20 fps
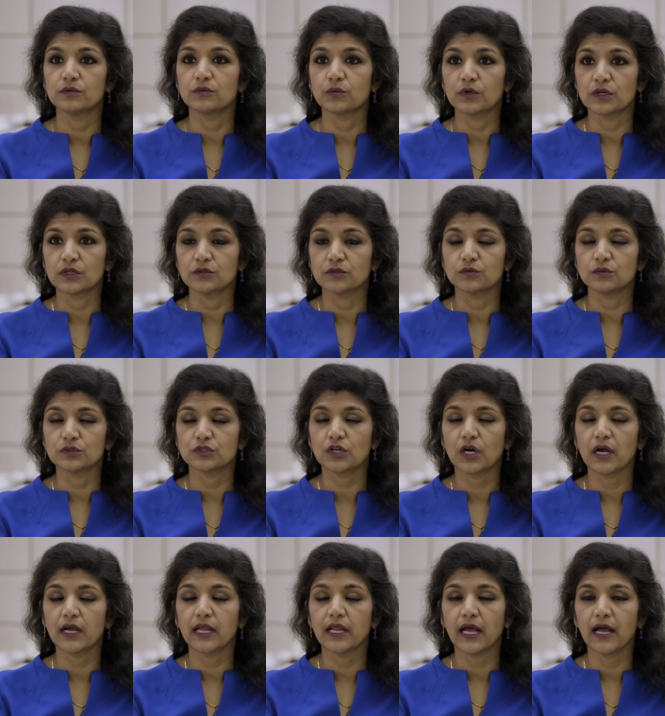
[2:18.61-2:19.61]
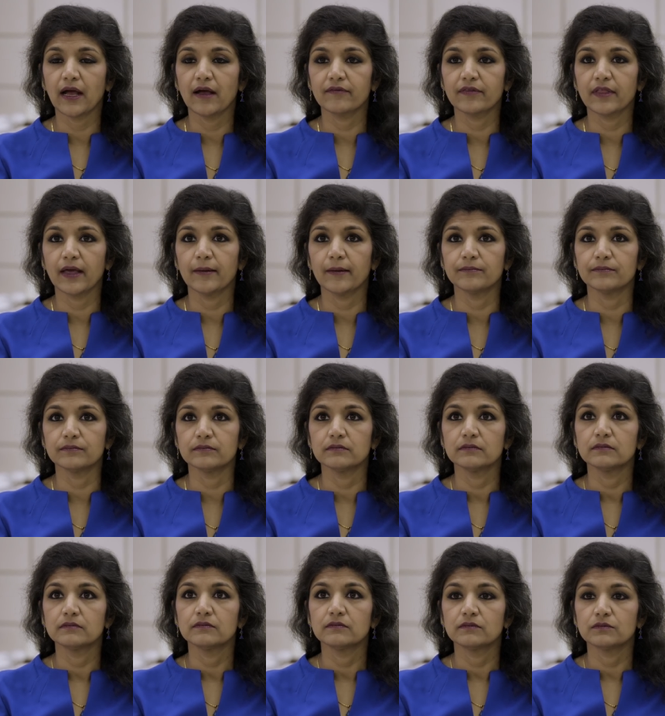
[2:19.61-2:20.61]
We're, we're trying to have them,
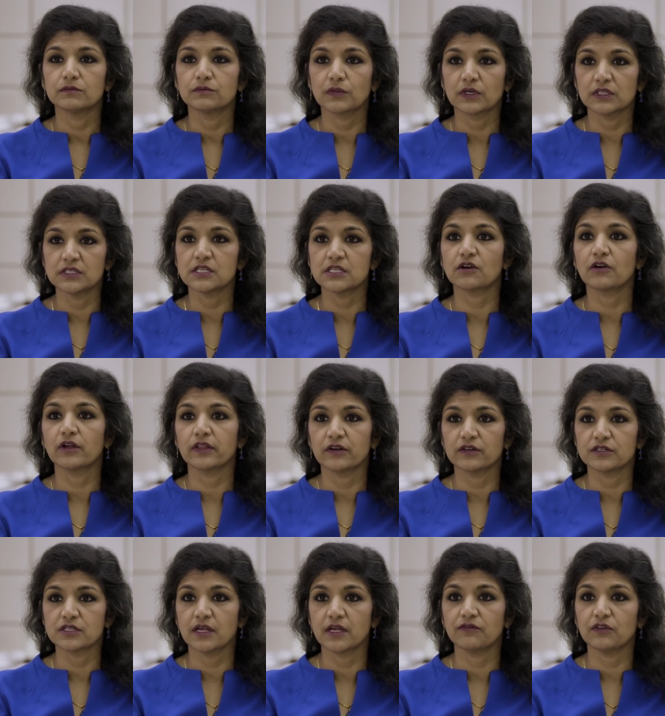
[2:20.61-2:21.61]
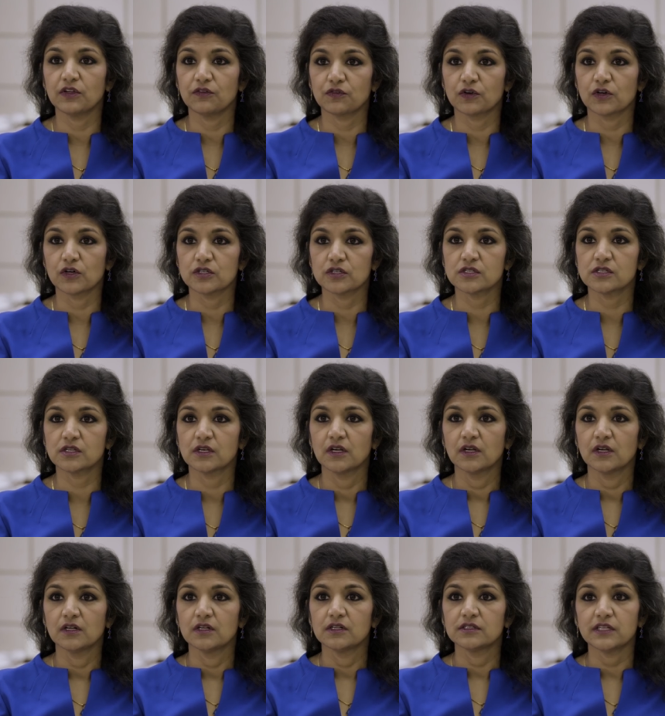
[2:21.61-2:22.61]
considering their safety first,
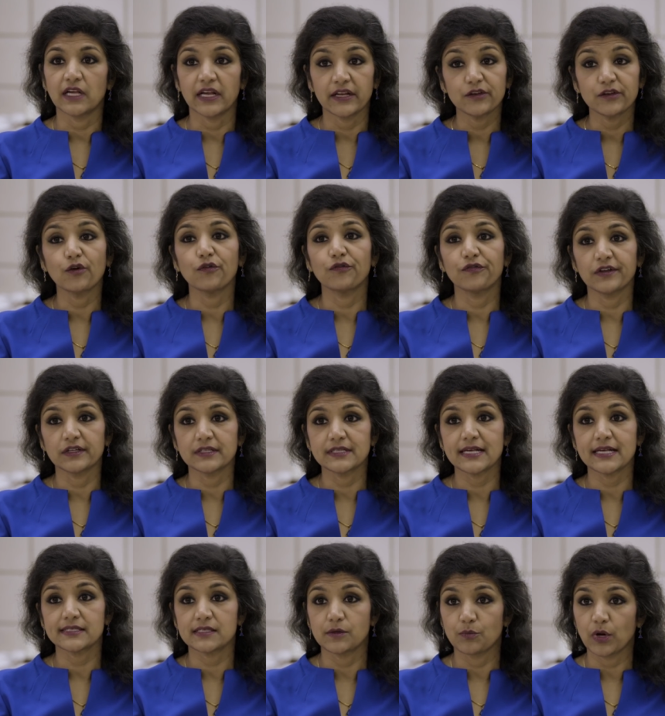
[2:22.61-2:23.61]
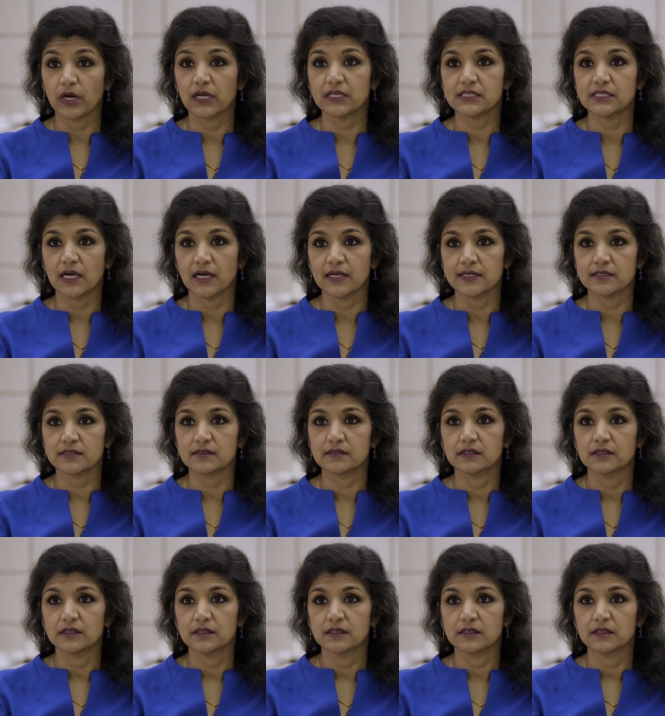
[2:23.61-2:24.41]
say, don't field test it, bring it to us.